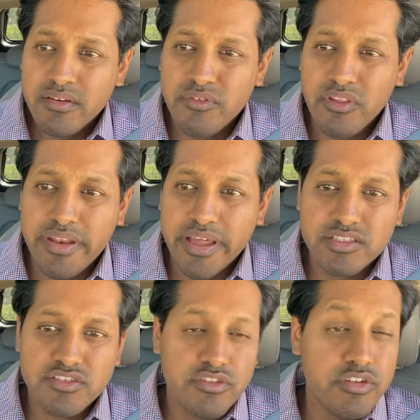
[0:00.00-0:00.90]
for the
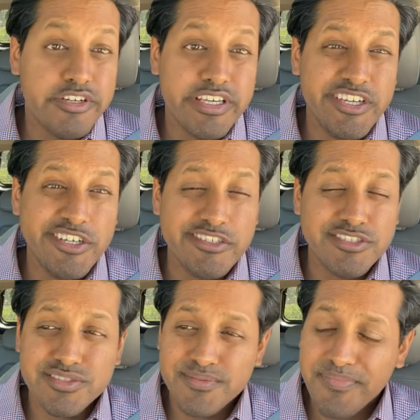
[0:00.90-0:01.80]
next thirty
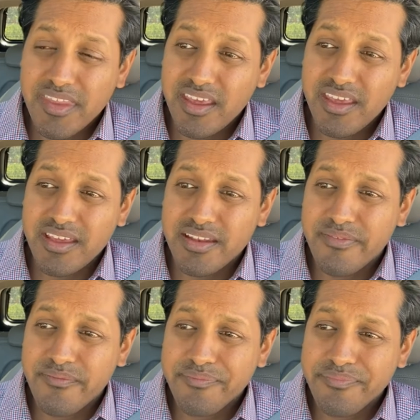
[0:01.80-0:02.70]
years. And,
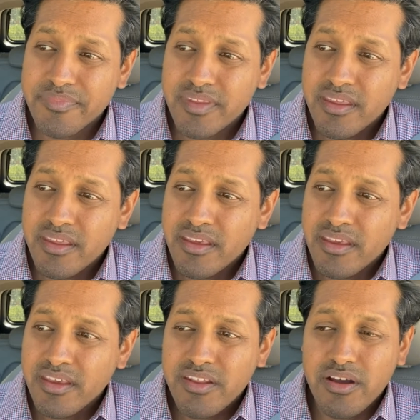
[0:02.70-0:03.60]

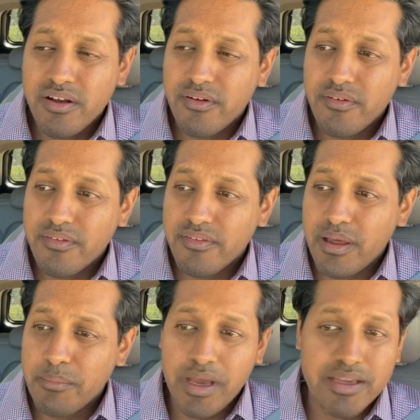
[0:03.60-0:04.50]
you know,
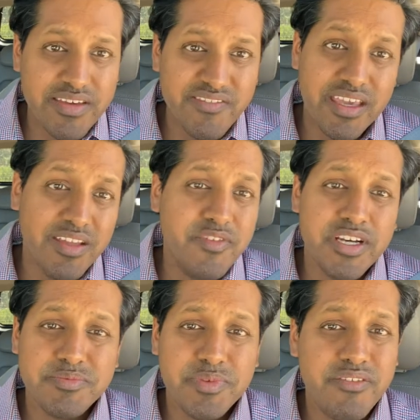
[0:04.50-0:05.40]
I'm not giving you
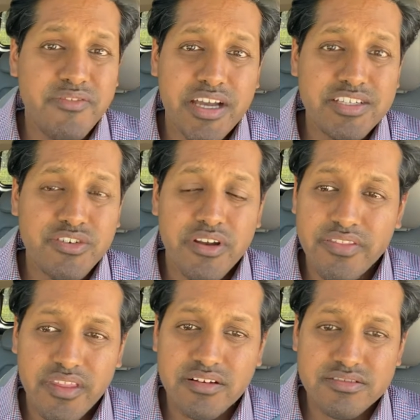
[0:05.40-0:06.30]
investment advice or
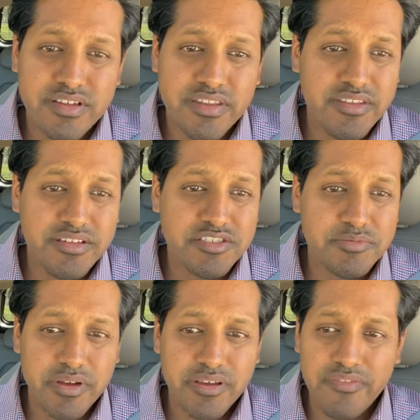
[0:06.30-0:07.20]
anything else like this,
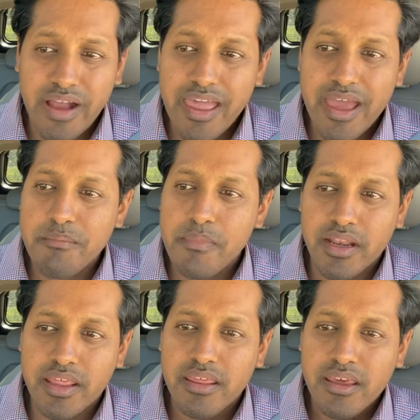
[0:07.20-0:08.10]
but if I had
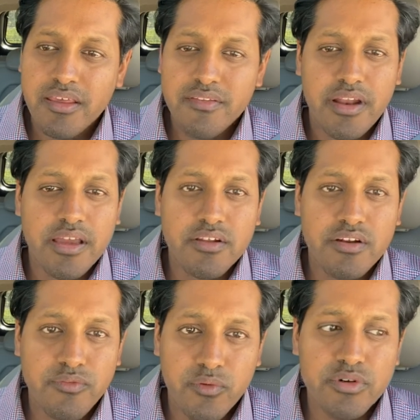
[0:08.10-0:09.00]
money that I could
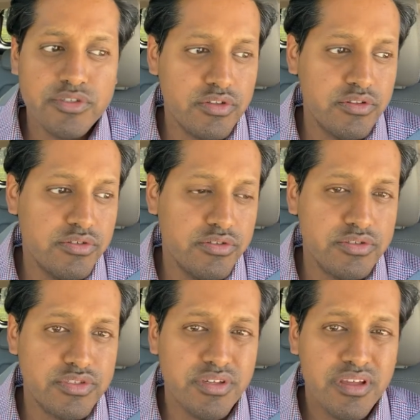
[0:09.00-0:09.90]
afford to
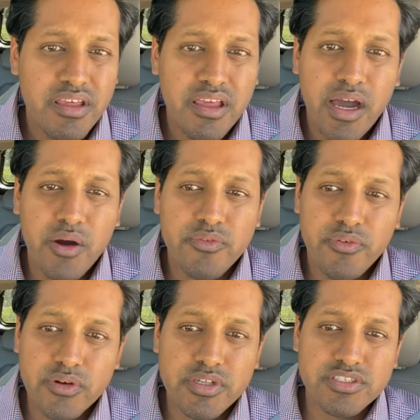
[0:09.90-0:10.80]
lose, I would
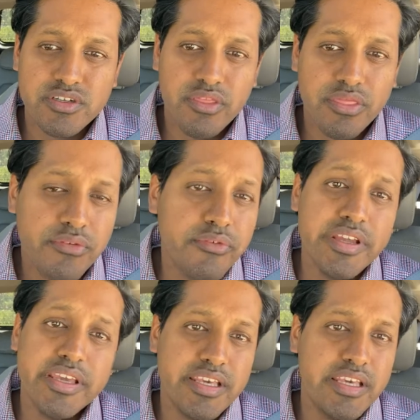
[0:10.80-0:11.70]
focus on
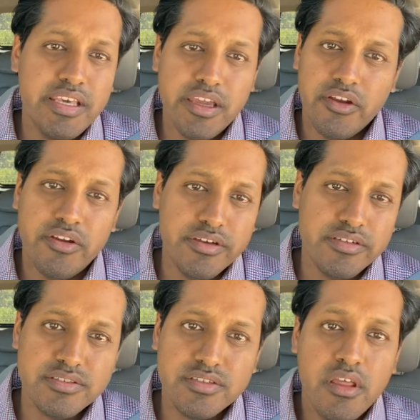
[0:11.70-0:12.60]
three key
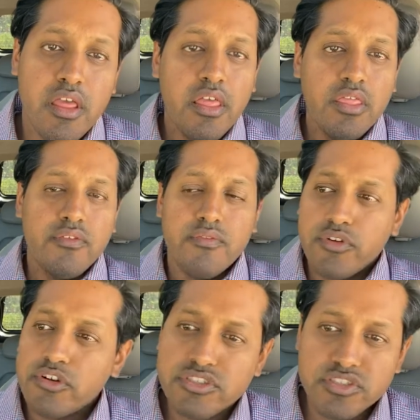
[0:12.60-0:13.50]
areas. The
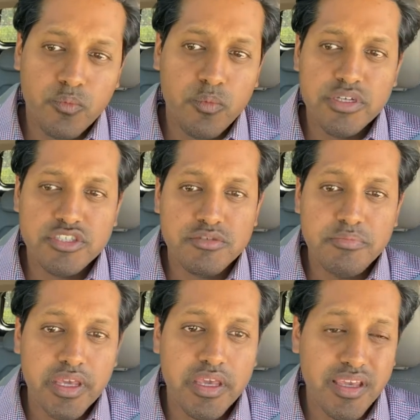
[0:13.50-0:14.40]
first of which
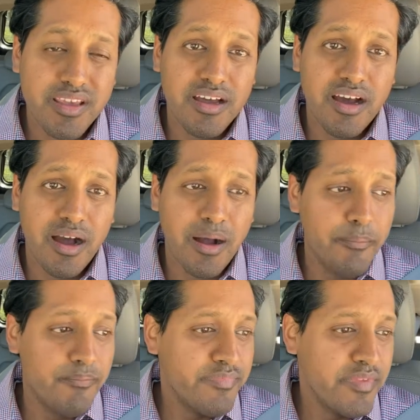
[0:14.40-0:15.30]
being
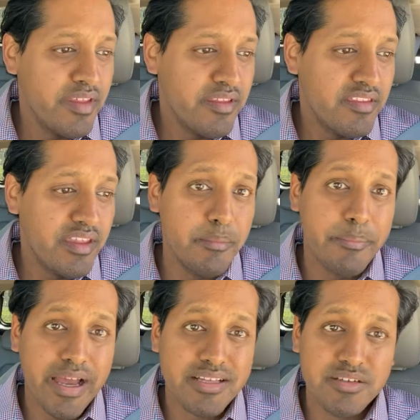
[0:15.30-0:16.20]
um, the
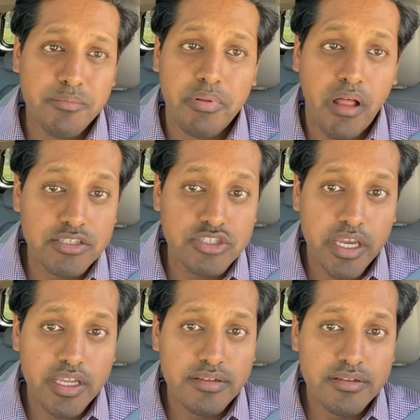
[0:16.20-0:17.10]
impacts of
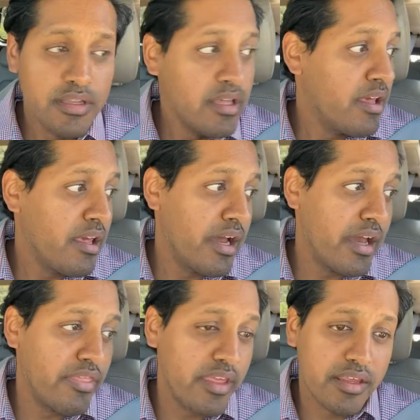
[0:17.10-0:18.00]
blockchain.
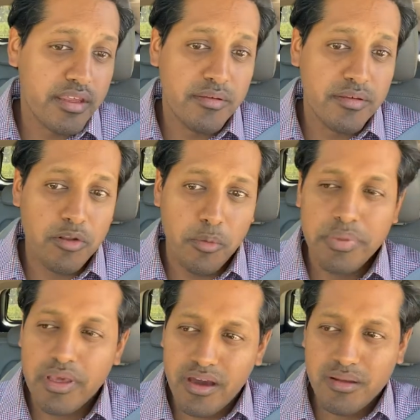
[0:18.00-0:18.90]
I think, you know,
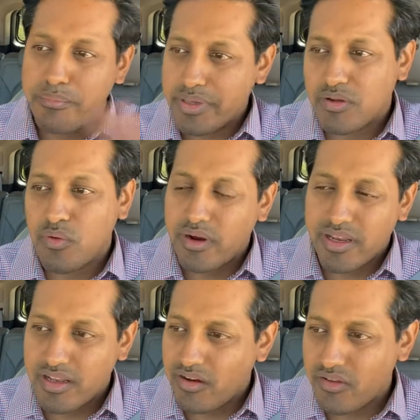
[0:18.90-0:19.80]
beyond
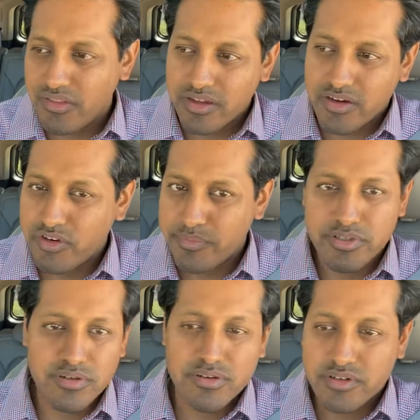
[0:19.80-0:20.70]
Bitcoin and all the
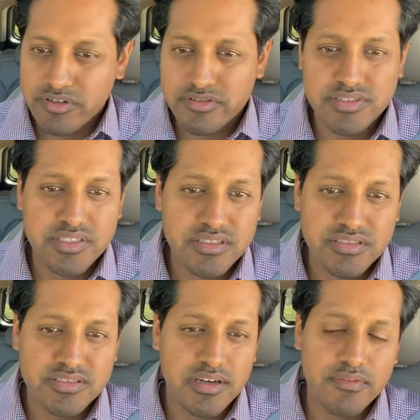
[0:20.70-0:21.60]
cryptocurrency
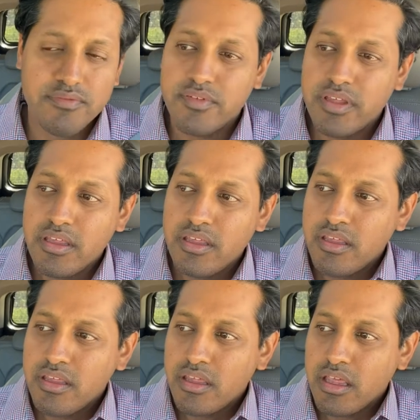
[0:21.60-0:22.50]
stuff,
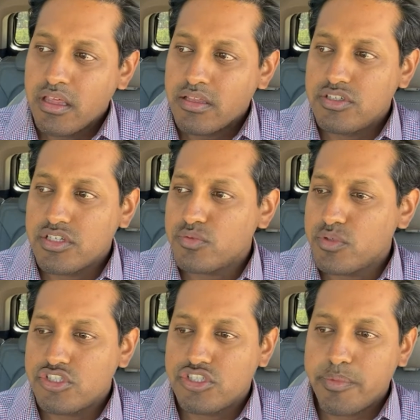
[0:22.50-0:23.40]
just
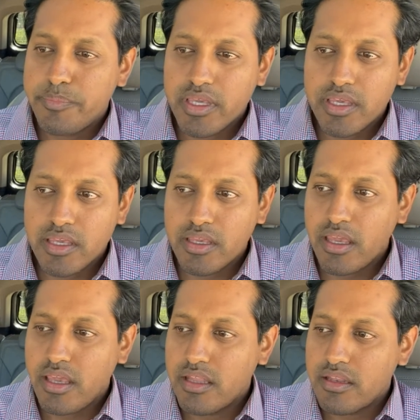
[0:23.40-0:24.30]
with shipping
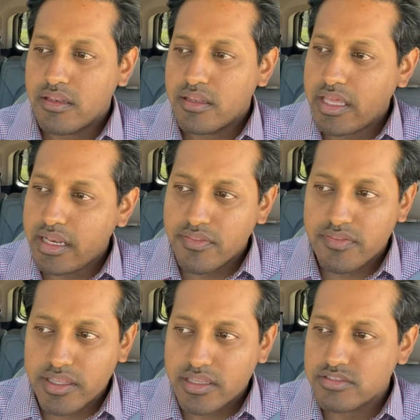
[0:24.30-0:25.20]
and getting
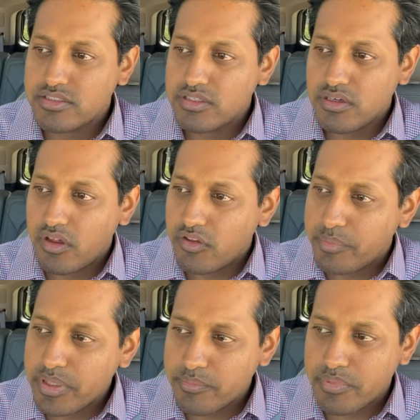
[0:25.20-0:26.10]
things to other
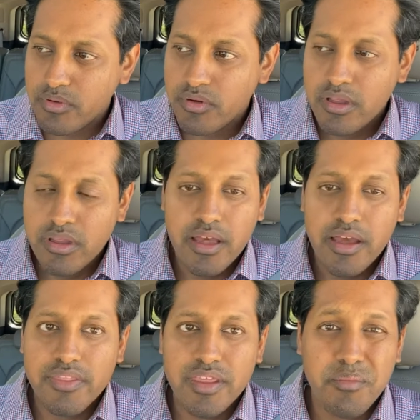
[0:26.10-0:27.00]
people,
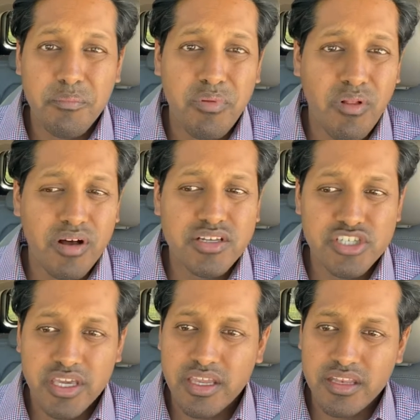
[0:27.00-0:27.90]
I think
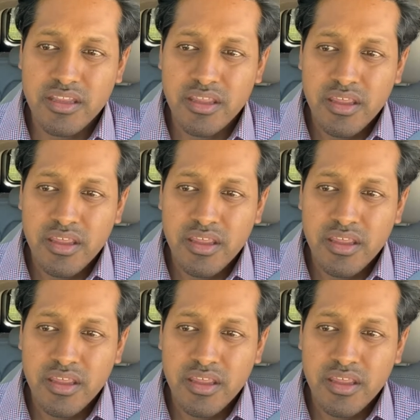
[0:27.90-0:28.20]
blockchain,